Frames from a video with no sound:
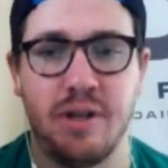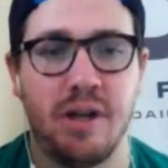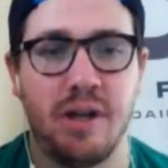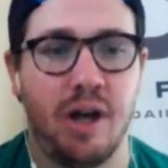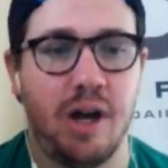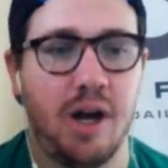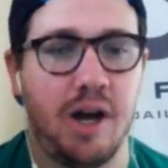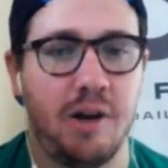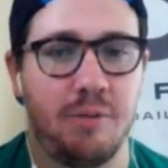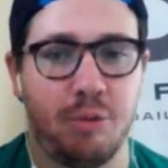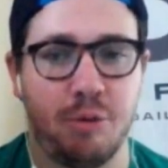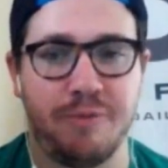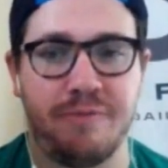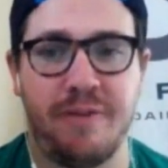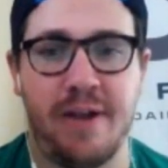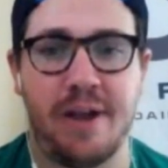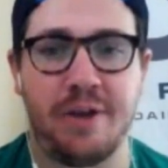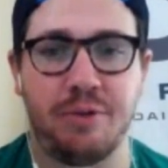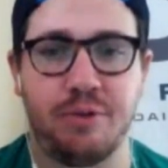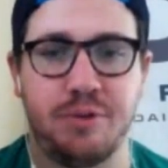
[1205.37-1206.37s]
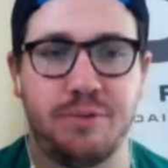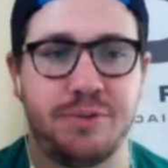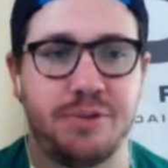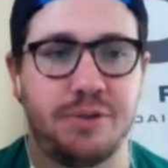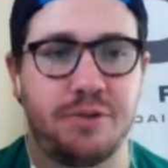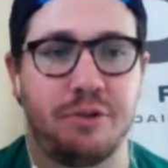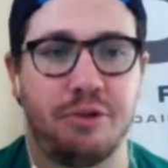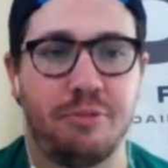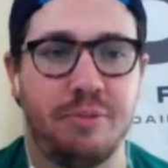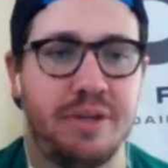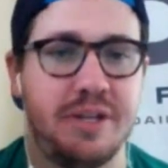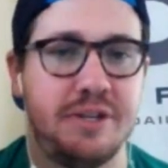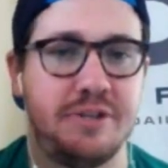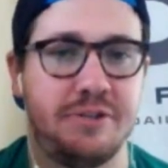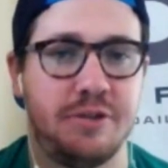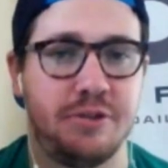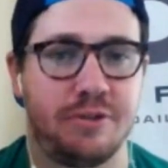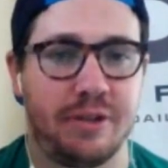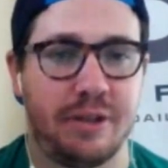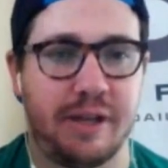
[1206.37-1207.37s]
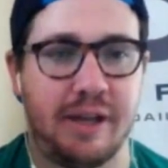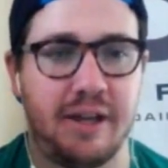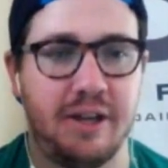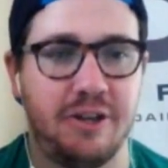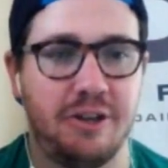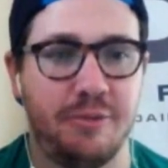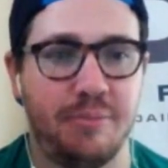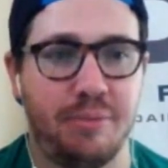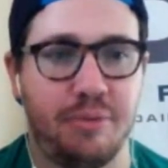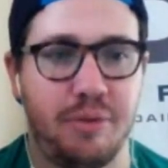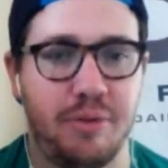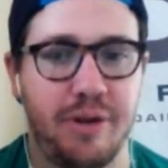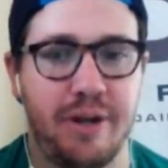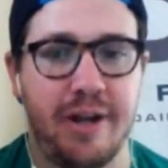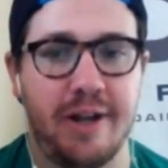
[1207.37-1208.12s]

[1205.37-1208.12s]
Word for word: Uh, where FanDuel, it was a little bit easier to kind of deploy.